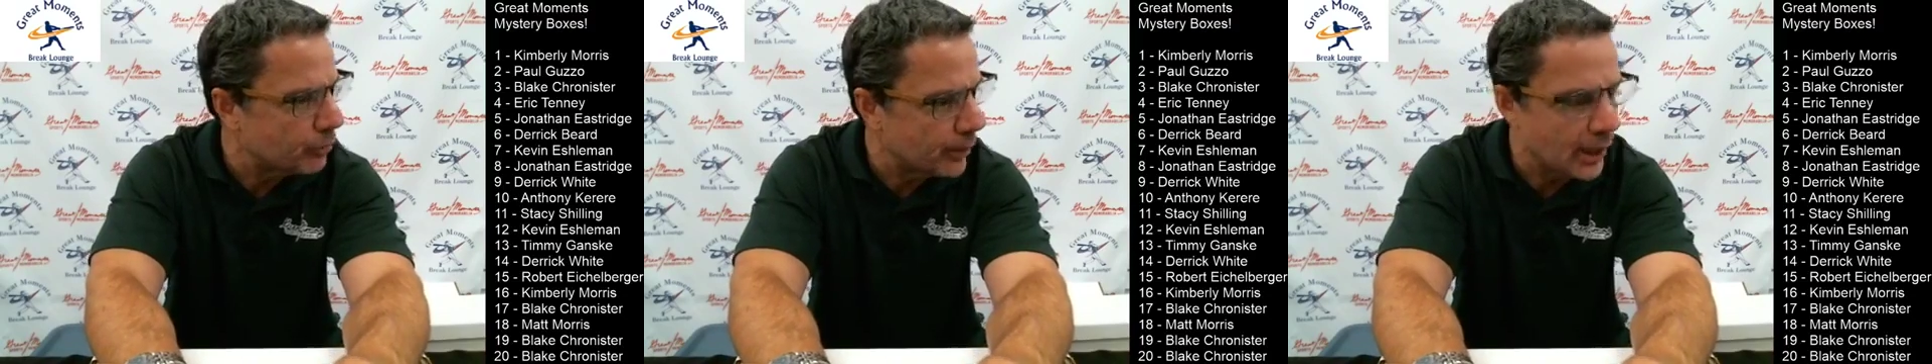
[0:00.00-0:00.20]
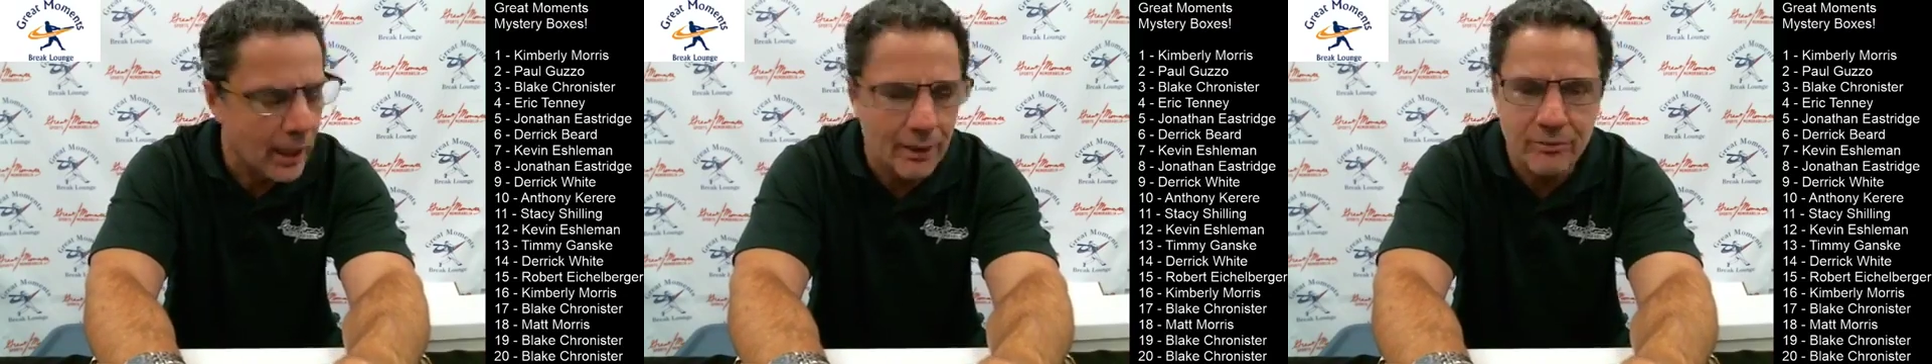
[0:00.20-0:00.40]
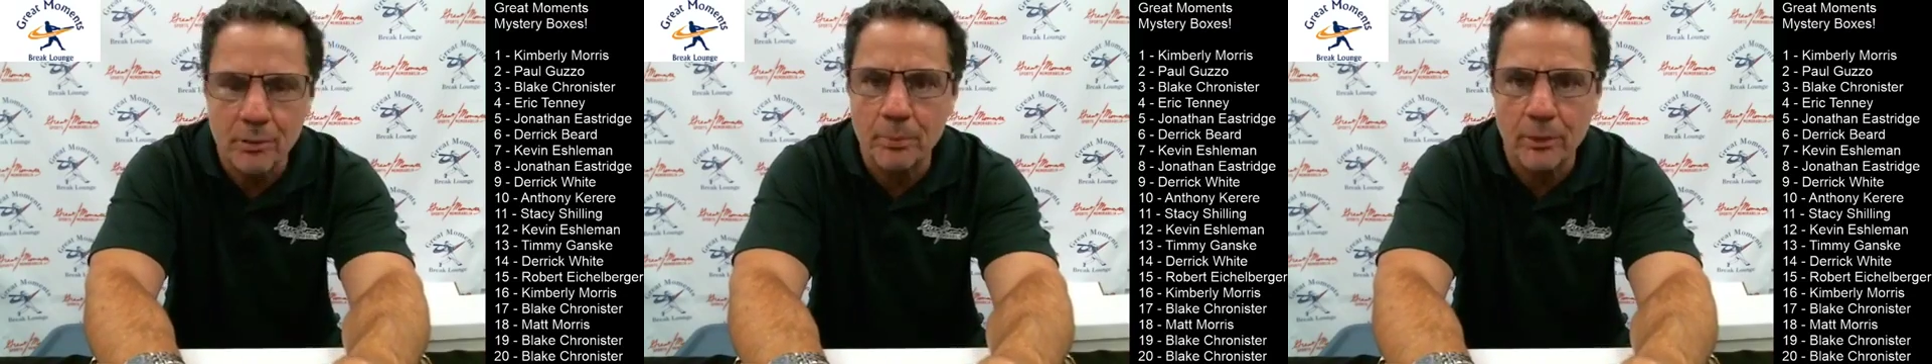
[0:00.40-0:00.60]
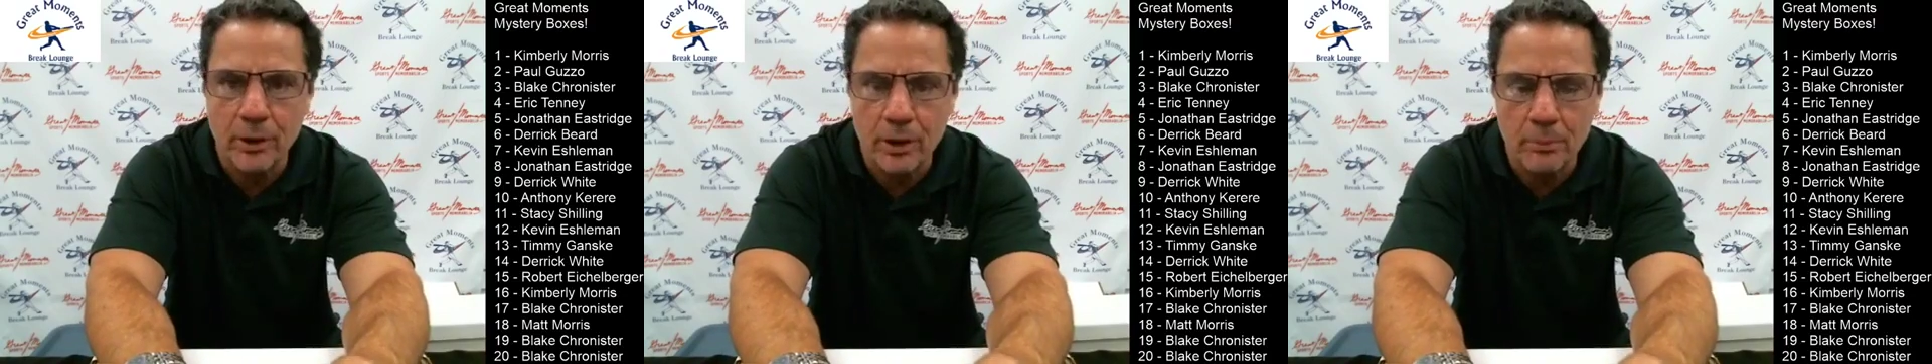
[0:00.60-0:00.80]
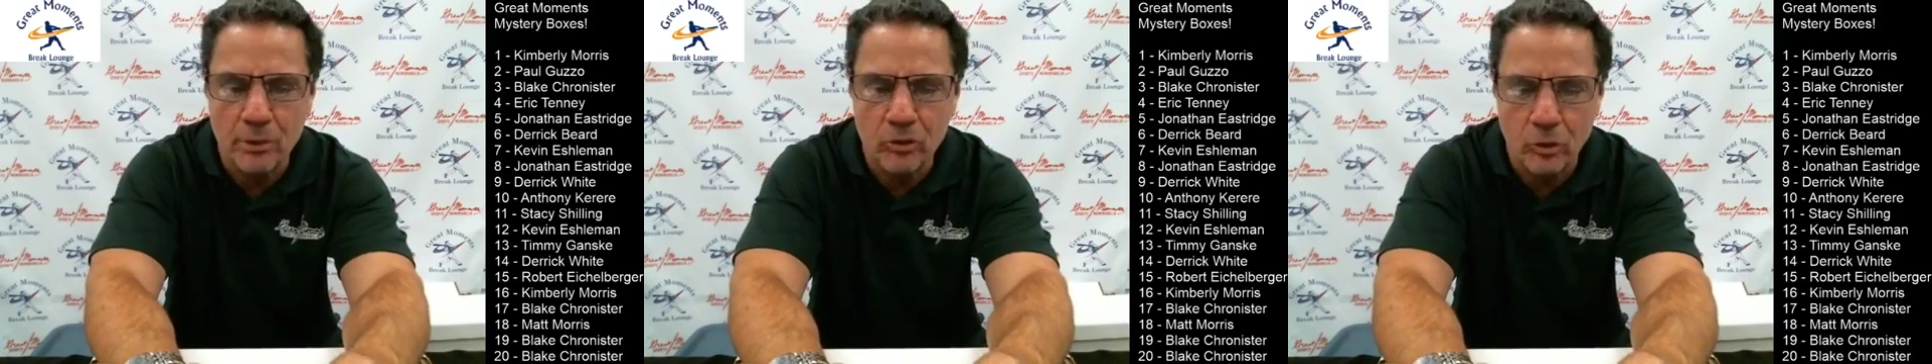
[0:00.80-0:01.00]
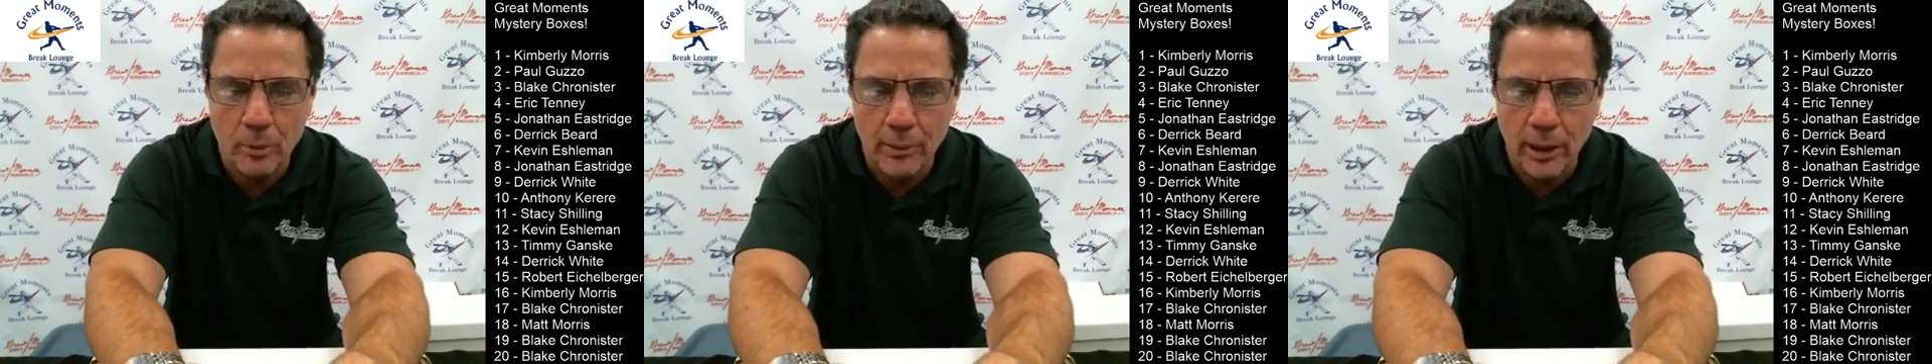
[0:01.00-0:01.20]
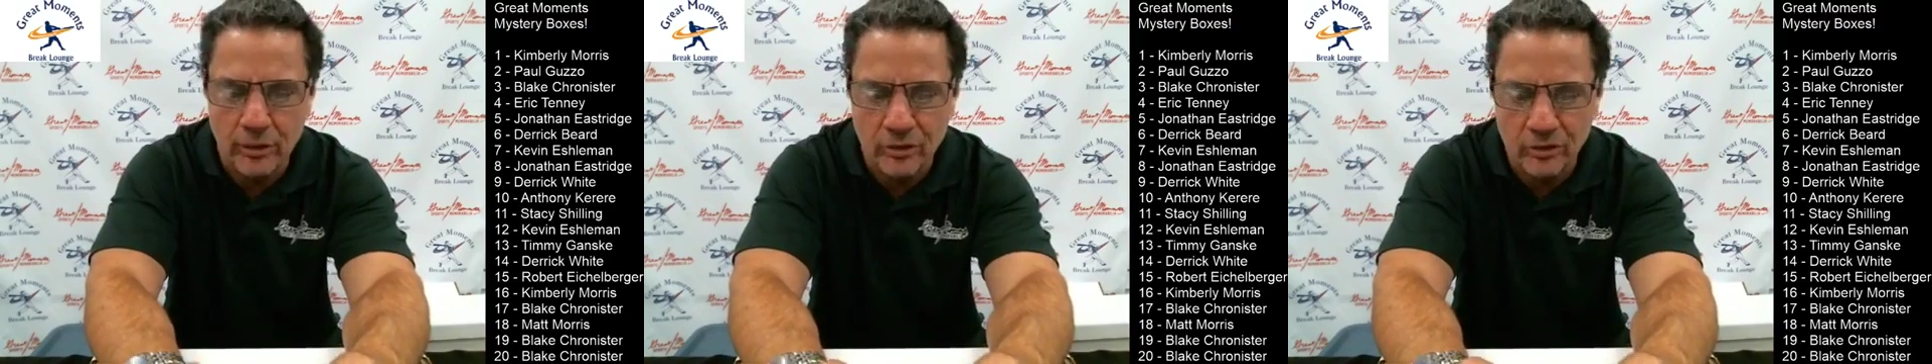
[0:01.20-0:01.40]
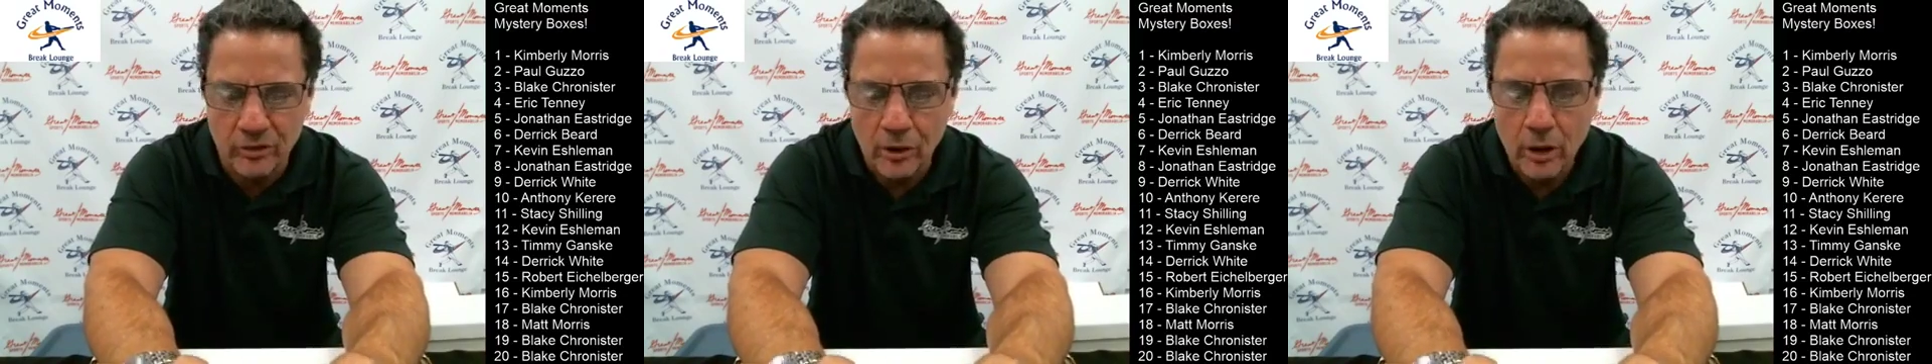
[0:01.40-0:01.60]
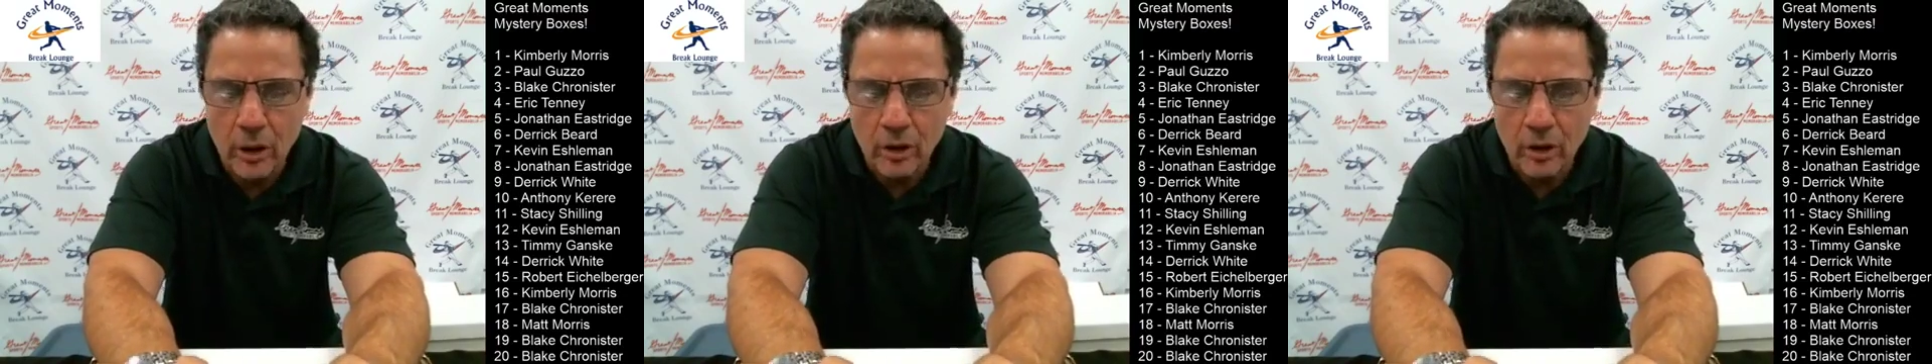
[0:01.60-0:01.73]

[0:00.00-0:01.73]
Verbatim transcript: we have to put in the mystery boxes.